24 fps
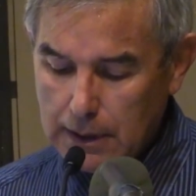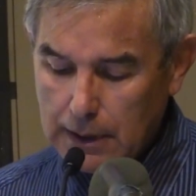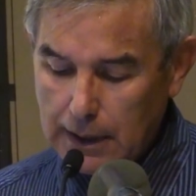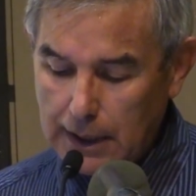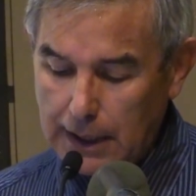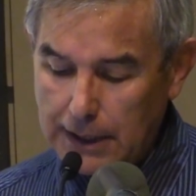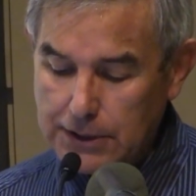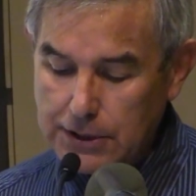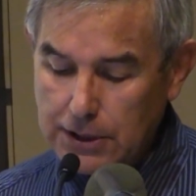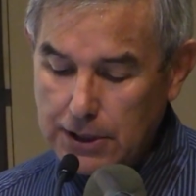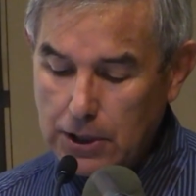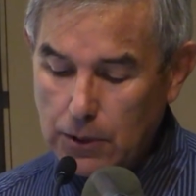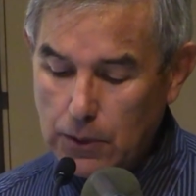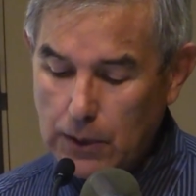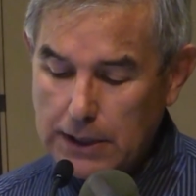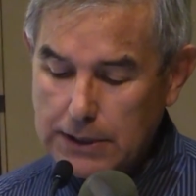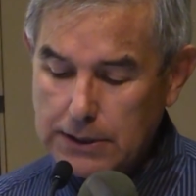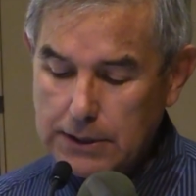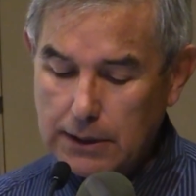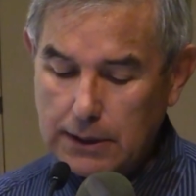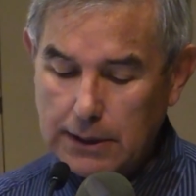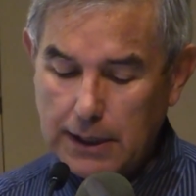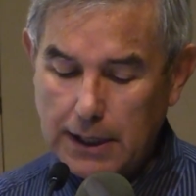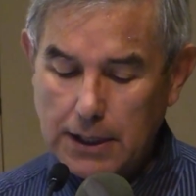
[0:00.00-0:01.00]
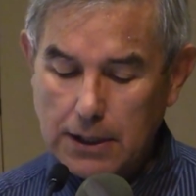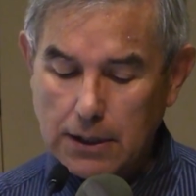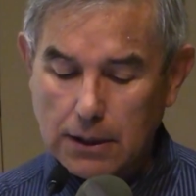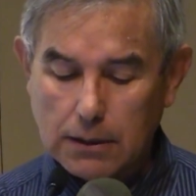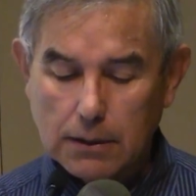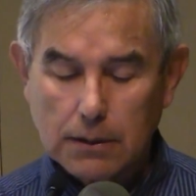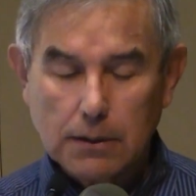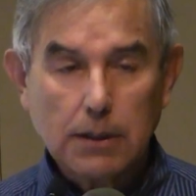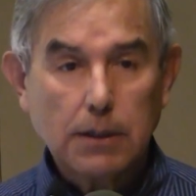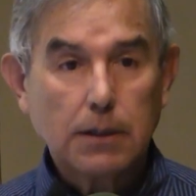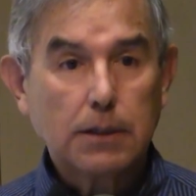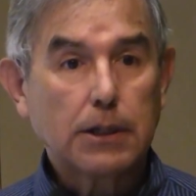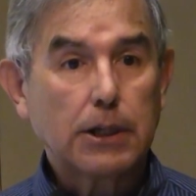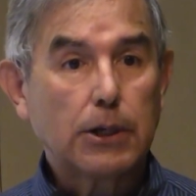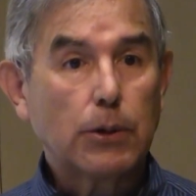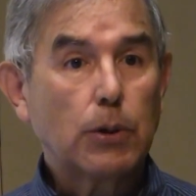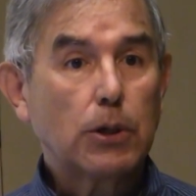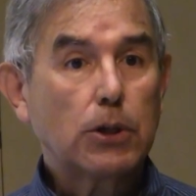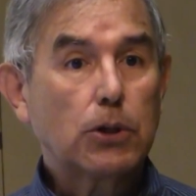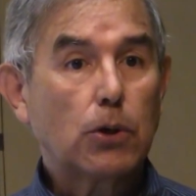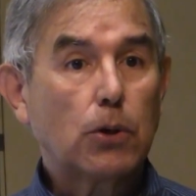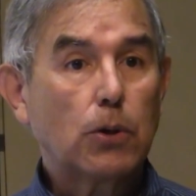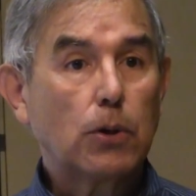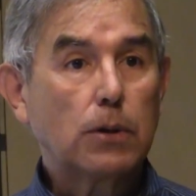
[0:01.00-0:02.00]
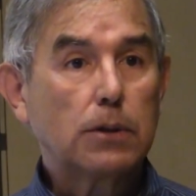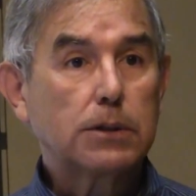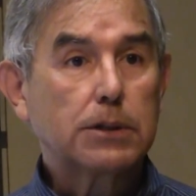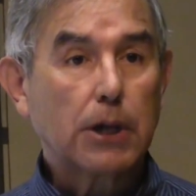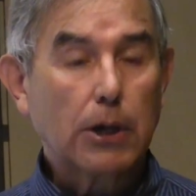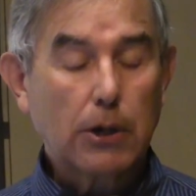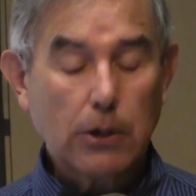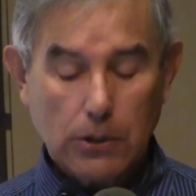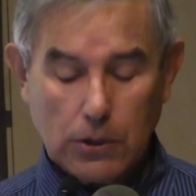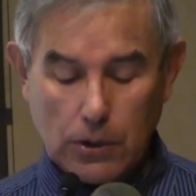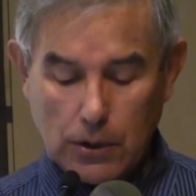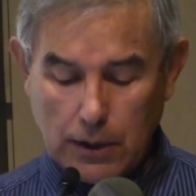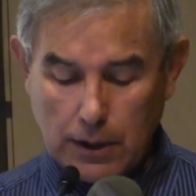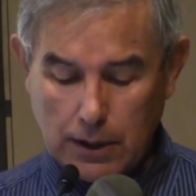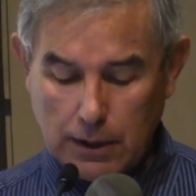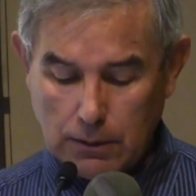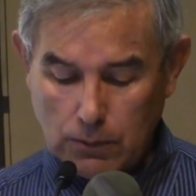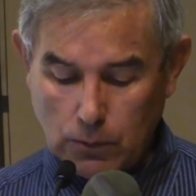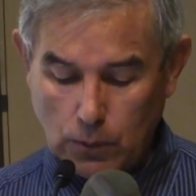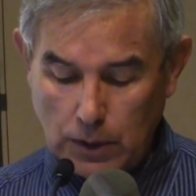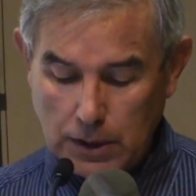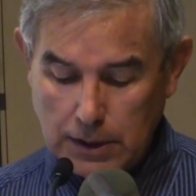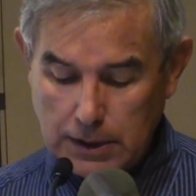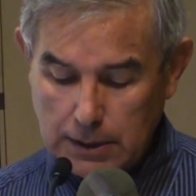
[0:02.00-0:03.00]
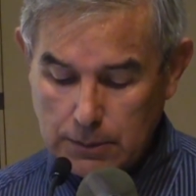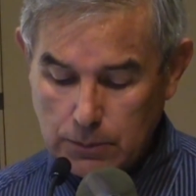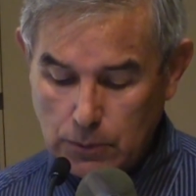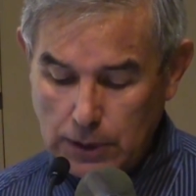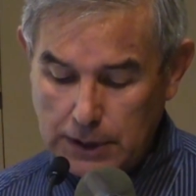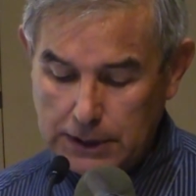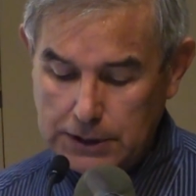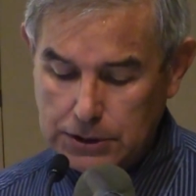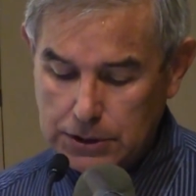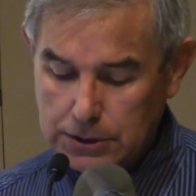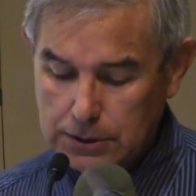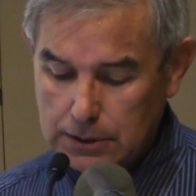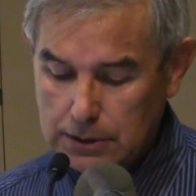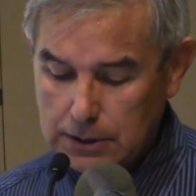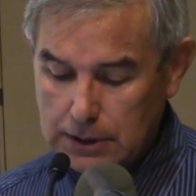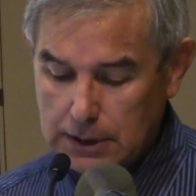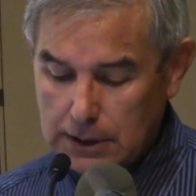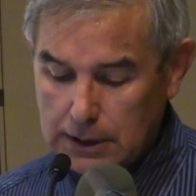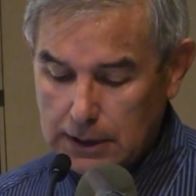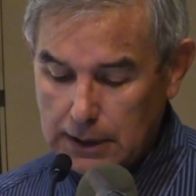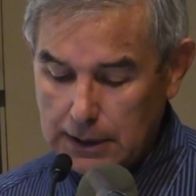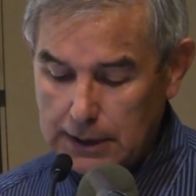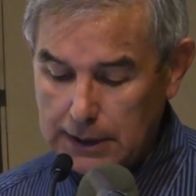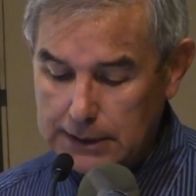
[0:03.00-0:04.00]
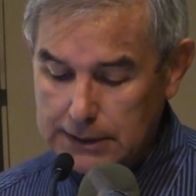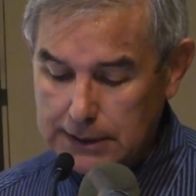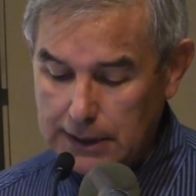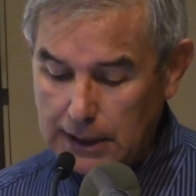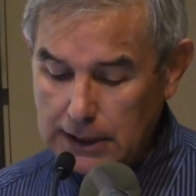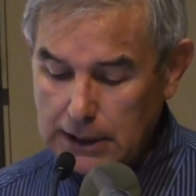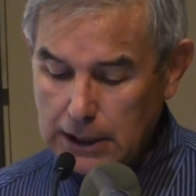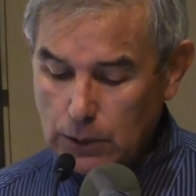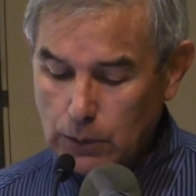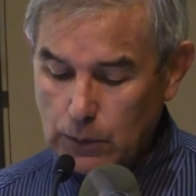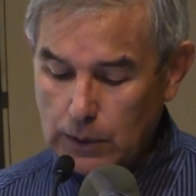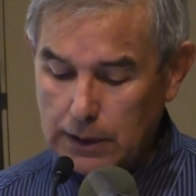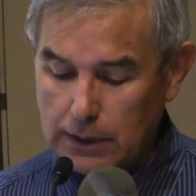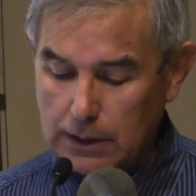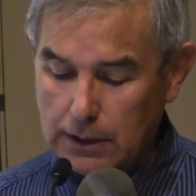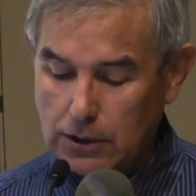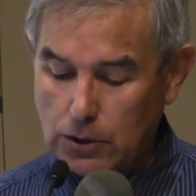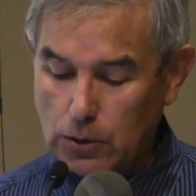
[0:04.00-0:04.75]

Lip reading: A generation later, Territorial Secretary William Rich, in his eloquent